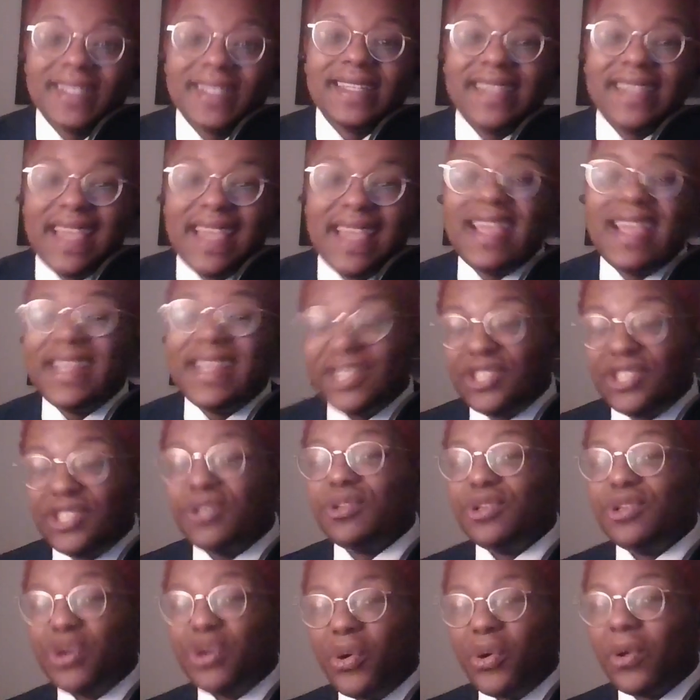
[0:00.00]
to get
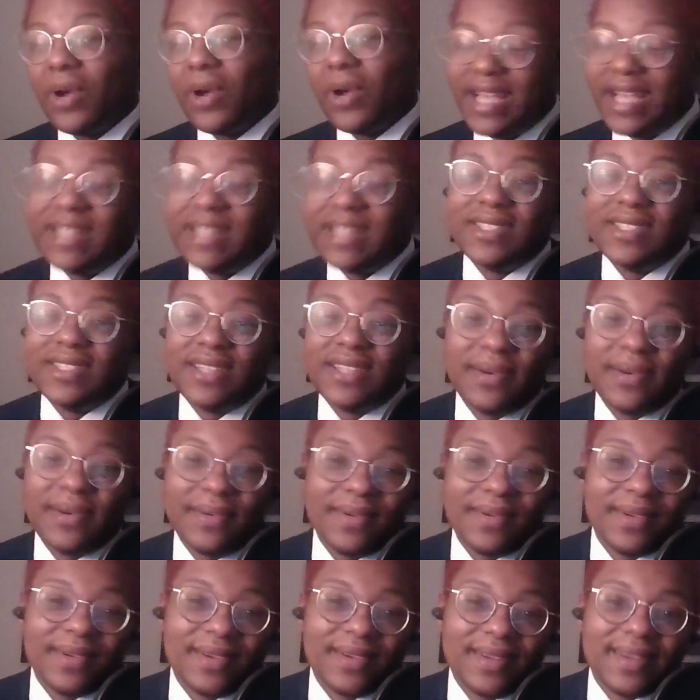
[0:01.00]
into your end zone.